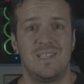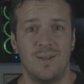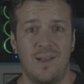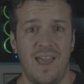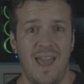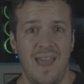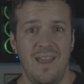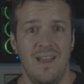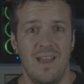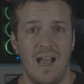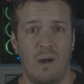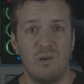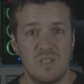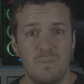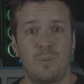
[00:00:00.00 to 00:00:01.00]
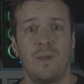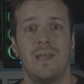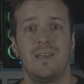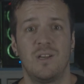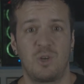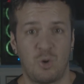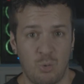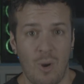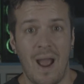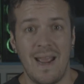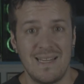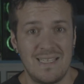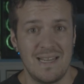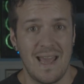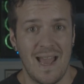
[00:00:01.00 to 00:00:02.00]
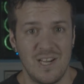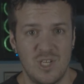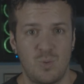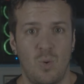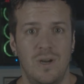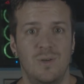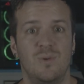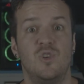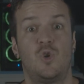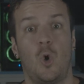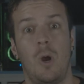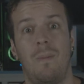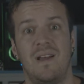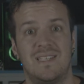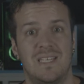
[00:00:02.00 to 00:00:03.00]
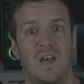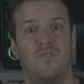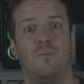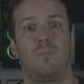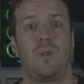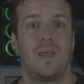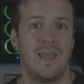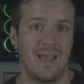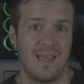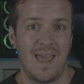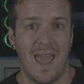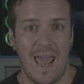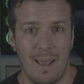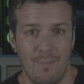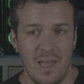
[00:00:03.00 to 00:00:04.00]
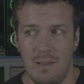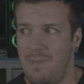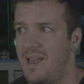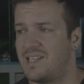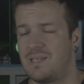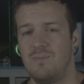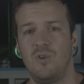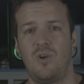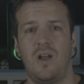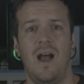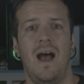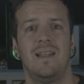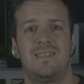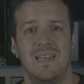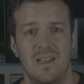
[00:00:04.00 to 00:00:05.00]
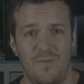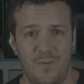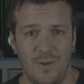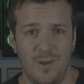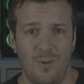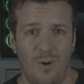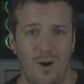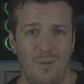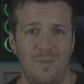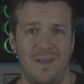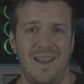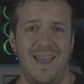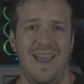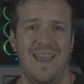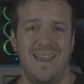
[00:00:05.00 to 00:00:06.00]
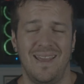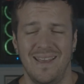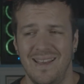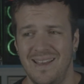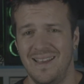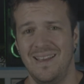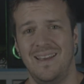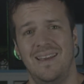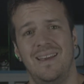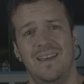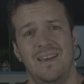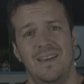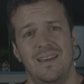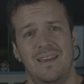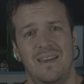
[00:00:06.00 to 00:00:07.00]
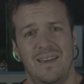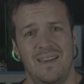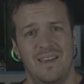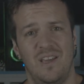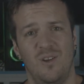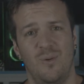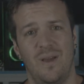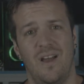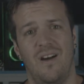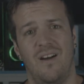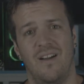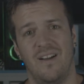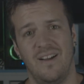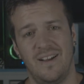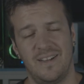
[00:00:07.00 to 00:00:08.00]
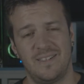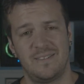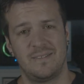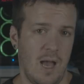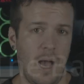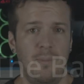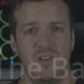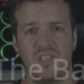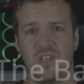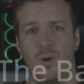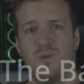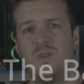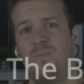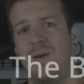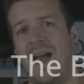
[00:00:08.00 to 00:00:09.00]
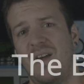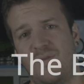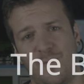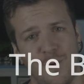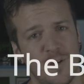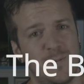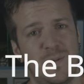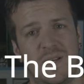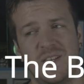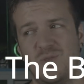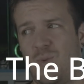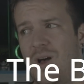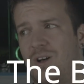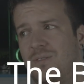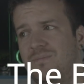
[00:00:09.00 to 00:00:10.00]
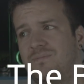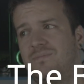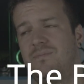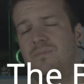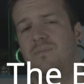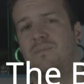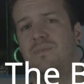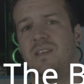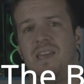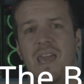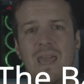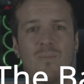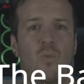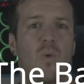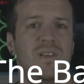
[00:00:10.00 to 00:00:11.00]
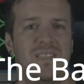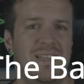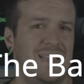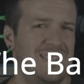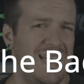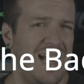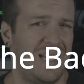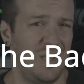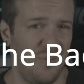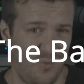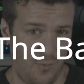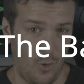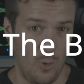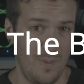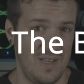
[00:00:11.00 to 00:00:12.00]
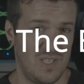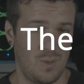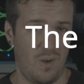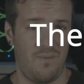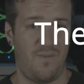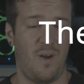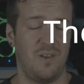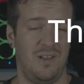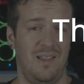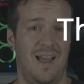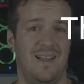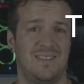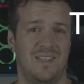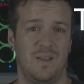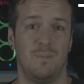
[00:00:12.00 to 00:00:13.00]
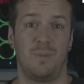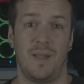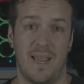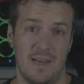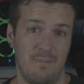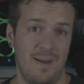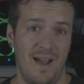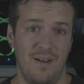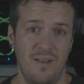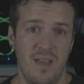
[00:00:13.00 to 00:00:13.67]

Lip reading: okay? I wasn't planning on crying today. I just wanted to enjoy myself and play a game and make some new content for you all, but hey, here we are. I'm gonna start with the bad first because, well, the game wasn't exactly for me, so I found a lot to complain about.